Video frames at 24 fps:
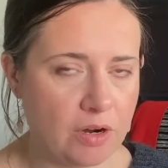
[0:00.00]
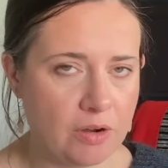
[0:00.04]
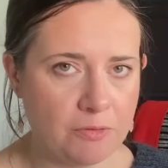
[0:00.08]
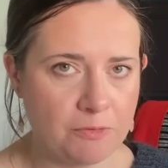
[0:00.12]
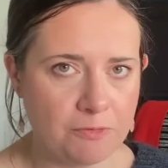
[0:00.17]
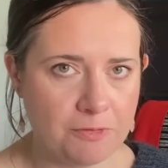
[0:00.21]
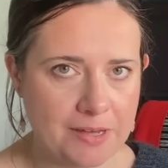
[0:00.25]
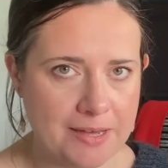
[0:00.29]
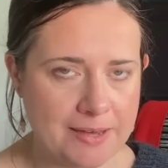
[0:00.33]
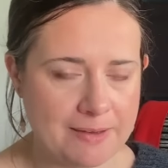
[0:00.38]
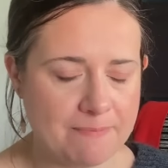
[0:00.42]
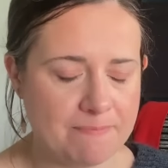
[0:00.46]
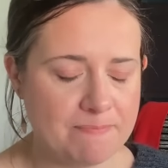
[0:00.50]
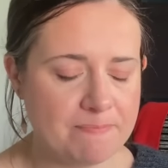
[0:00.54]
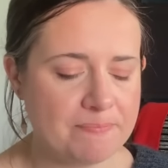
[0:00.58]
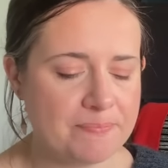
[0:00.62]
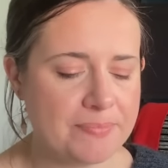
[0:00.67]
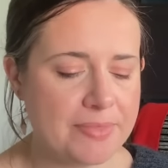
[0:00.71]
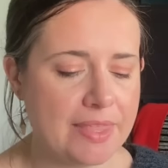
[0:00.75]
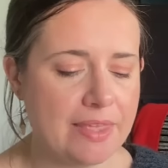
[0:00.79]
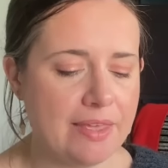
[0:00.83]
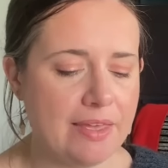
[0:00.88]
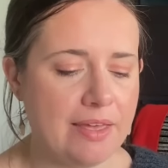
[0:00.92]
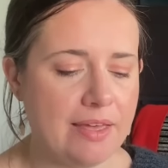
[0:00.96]
fair,
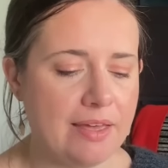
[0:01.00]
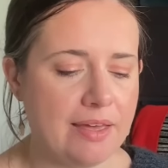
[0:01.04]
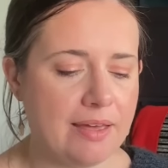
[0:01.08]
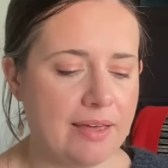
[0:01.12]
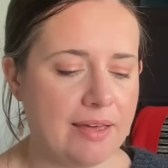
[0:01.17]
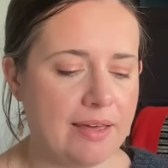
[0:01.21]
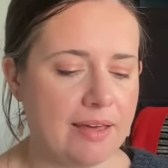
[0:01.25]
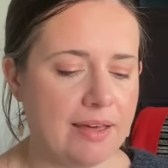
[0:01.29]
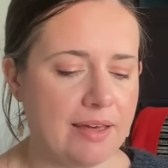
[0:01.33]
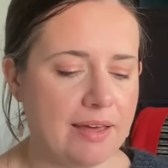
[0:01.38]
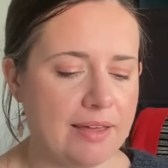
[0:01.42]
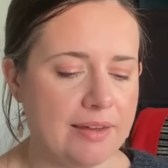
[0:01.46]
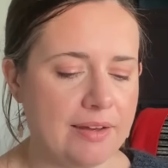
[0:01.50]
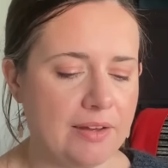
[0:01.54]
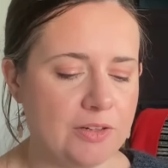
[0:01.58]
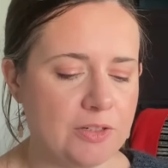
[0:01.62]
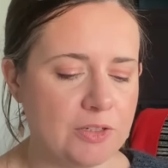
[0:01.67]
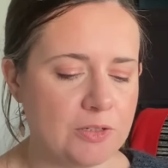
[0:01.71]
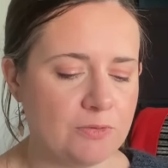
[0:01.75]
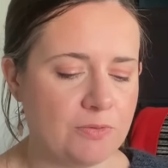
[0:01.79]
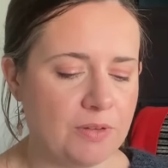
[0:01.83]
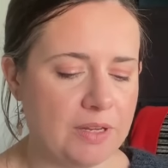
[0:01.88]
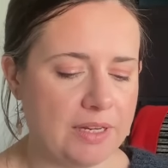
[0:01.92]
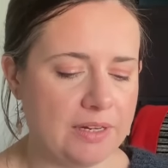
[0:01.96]
and I
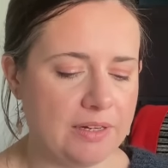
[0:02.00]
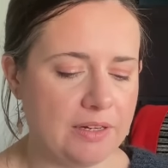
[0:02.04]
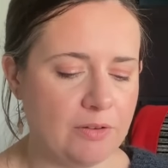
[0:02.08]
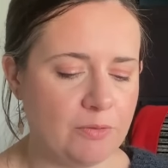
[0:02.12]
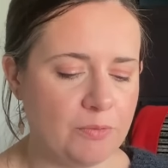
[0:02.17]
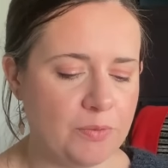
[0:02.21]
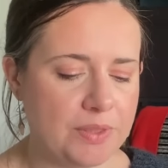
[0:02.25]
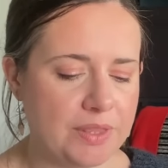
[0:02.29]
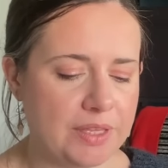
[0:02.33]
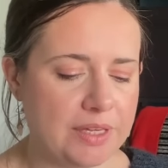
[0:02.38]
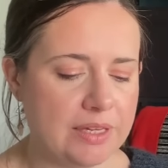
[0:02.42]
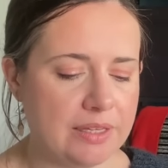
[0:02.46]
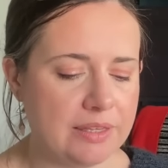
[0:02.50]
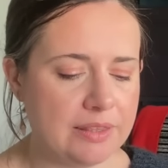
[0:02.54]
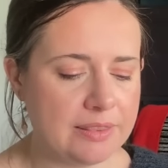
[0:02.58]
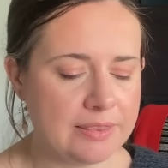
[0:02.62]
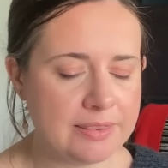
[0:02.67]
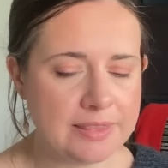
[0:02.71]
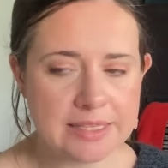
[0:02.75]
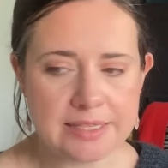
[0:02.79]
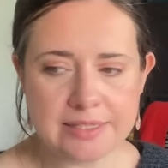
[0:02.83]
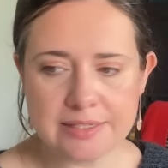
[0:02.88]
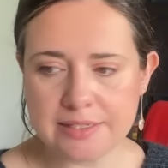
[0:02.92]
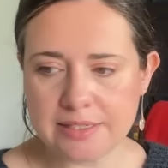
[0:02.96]
just fell in love with it.
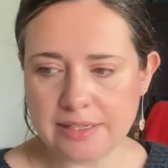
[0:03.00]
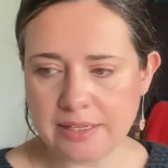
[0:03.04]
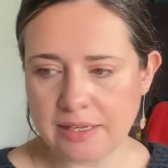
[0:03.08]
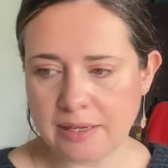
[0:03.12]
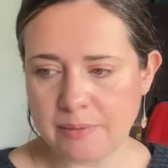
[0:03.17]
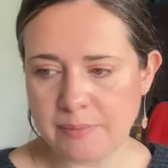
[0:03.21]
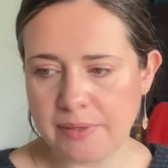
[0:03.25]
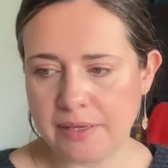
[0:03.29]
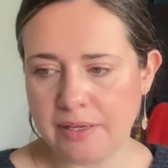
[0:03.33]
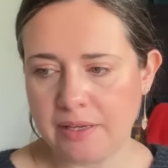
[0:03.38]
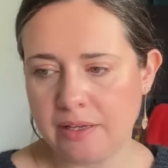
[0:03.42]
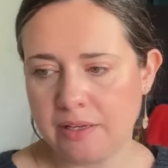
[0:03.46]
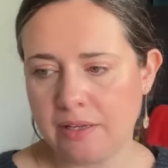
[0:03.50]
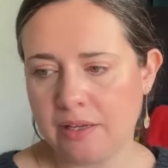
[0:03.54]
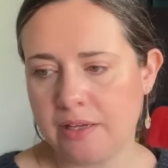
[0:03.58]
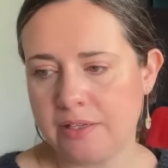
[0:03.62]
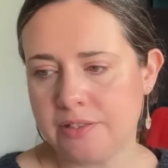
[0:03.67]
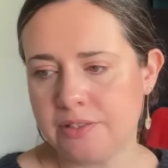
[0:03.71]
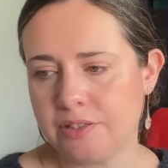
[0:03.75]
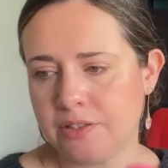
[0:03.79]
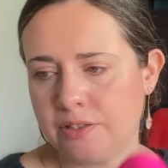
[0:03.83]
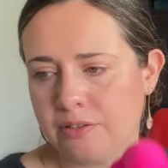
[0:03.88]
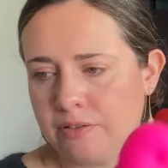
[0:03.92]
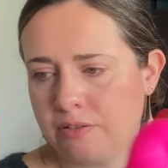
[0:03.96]
This I
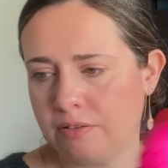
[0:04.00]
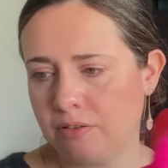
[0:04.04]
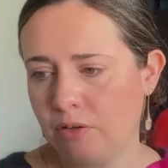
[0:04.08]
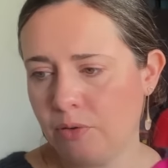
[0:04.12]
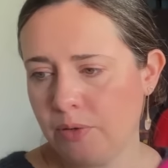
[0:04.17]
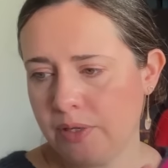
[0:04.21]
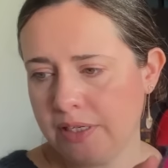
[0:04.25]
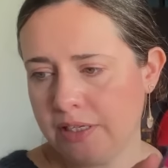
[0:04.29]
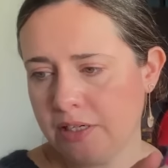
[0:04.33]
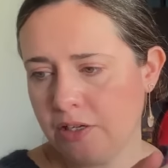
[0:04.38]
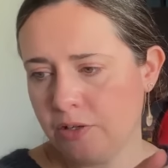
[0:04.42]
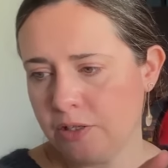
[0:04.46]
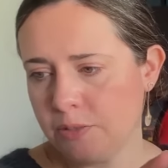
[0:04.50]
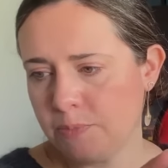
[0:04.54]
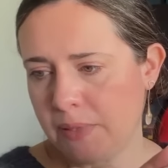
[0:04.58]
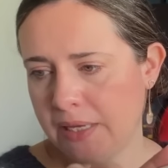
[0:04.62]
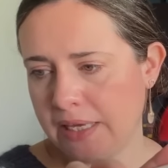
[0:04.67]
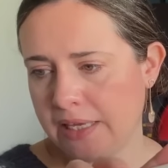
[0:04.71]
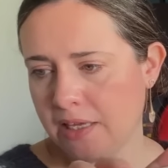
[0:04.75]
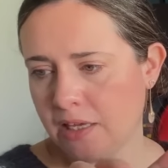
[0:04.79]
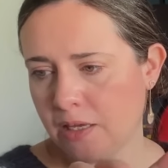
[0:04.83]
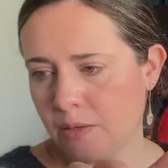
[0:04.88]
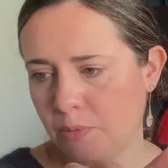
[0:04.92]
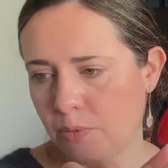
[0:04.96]
don't. Oh no, it's
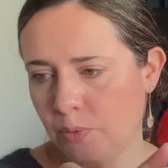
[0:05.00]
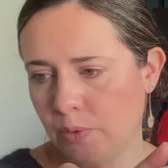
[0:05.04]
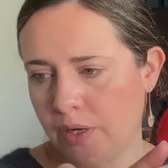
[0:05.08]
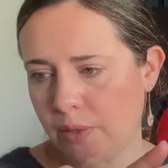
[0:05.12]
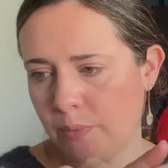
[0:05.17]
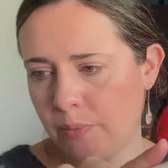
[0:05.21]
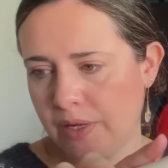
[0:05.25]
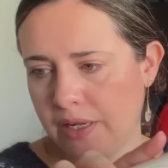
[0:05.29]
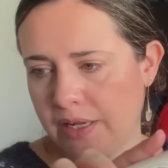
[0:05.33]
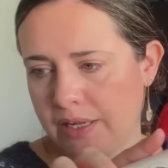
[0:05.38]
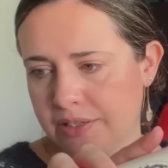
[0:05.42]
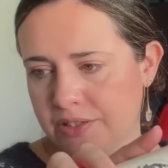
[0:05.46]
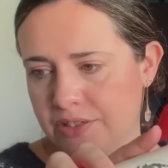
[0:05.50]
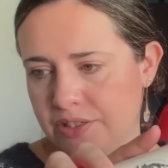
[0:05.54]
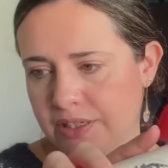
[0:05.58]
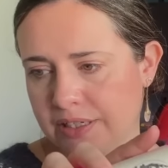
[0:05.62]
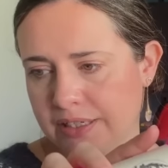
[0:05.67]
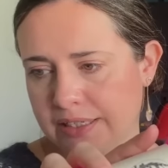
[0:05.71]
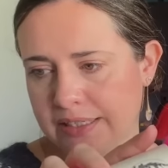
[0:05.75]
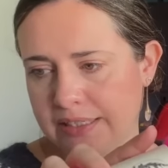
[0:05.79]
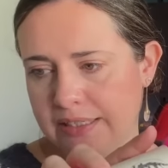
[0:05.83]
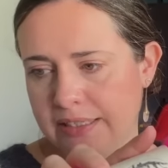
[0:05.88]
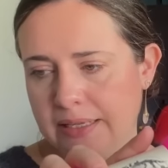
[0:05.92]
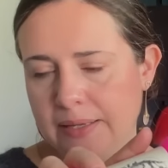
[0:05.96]
picking up quite well
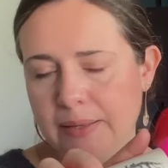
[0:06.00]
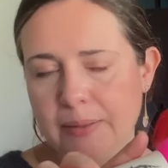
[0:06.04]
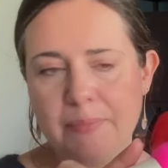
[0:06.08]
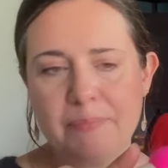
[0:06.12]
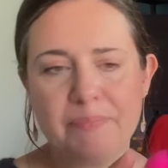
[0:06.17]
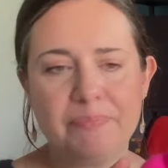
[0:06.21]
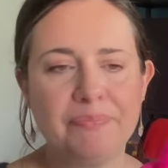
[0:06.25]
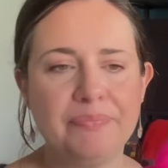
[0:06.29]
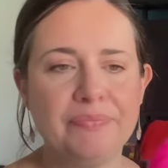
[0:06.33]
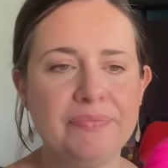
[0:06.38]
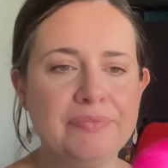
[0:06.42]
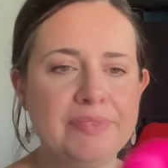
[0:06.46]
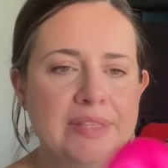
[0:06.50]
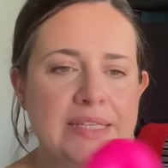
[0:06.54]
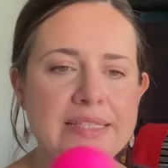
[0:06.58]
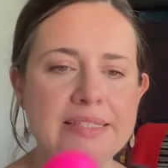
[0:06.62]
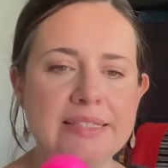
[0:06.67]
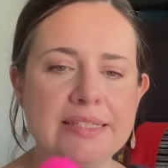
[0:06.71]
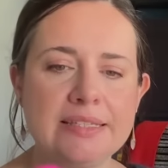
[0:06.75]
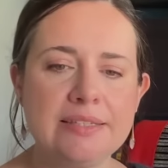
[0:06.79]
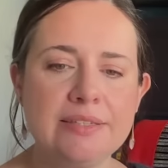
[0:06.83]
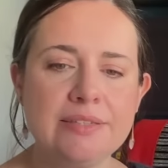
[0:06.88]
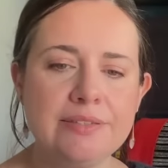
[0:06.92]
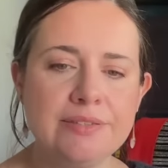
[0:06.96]
actually. This
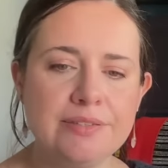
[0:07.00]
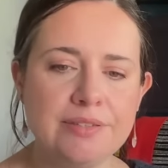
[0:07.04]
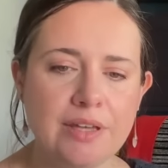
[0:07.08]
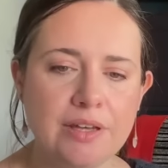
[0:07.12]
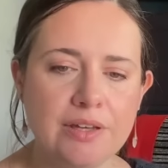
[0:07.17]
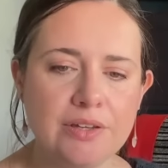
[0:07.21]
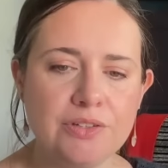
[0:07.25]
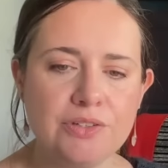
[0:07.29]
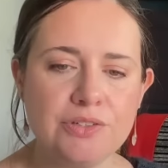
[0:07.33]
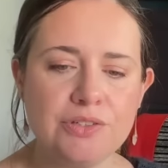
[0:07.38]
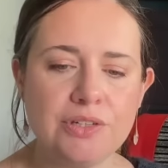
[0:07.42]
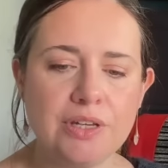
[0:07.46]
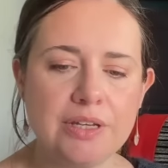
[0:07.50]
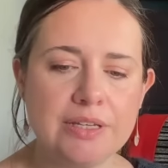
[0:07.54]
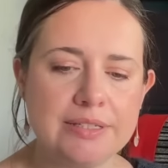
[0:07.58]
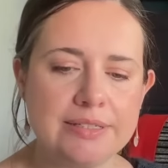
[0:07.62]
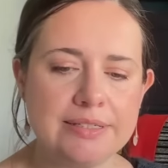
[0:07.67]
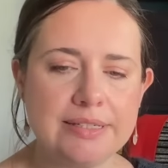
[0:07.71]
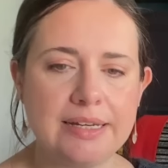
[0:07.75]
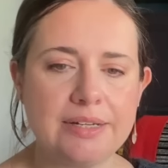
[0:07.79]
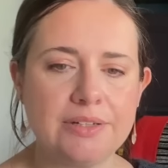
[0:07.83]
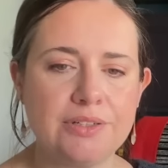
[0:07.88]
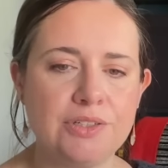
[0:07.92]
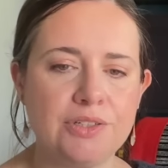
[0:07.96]
is such a
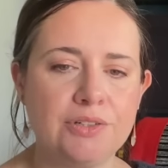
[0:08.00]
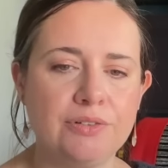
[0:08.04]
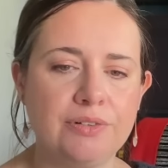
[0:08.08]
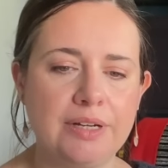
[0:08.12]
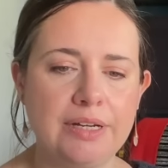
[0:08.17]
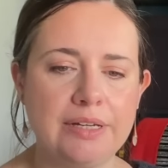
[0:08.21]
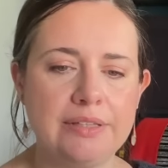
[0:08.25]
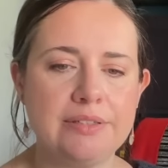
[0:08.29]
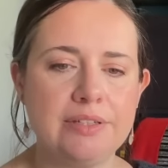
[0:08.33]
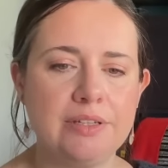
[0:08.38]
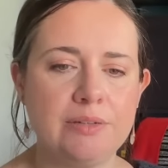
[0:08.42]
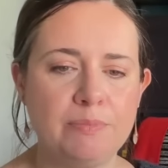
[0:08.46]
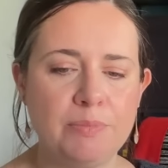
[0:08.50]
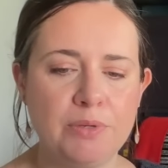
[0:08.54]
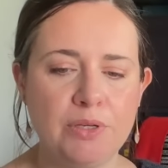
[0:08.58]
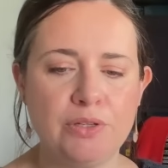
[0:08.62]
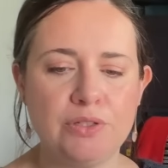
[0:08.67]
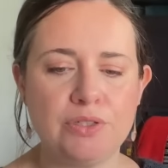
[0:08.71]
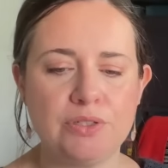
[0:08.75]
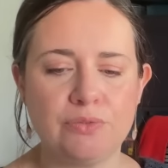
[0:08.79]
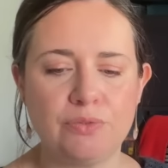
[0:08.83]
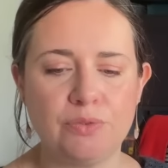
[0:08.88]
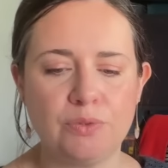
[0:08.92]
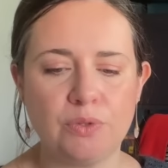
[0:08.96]
saturated,
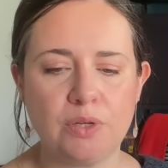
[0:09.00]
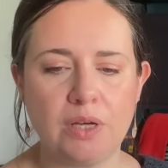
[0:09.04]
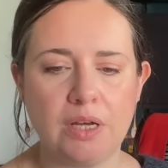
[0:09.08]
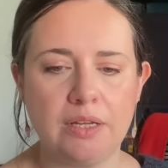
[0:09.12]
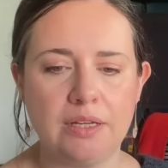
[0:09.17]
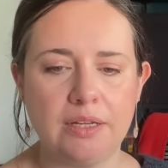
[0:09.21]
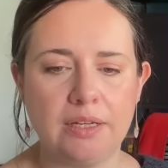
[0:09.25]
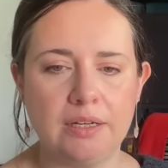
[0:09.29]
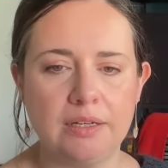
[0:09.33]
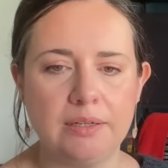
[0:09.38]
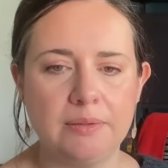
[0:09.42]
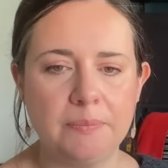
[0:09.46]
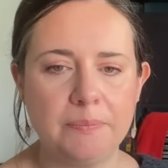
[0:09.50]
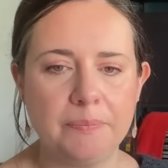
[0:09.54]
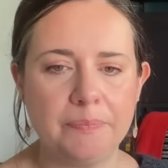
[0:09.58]
beautiful colour.